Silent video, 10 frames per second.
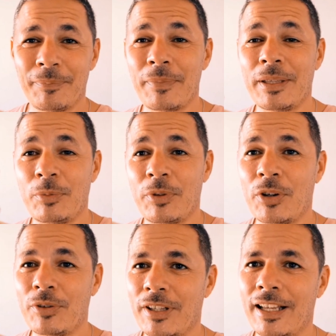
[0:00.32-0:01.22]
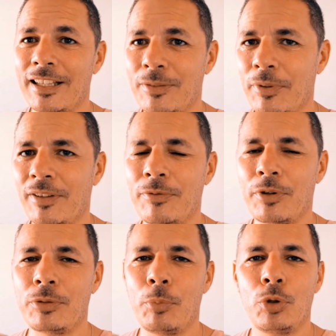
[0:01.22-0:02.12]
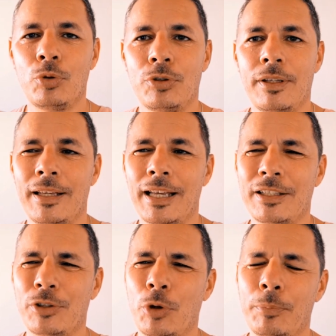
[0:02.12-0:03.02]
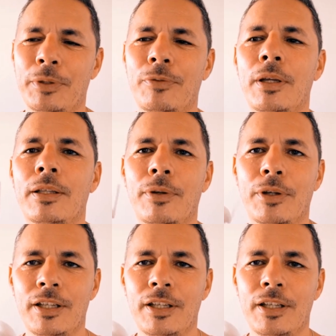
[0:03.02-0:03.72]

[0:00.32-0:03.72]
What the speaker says: This was not the case with the first models, and it could be very, very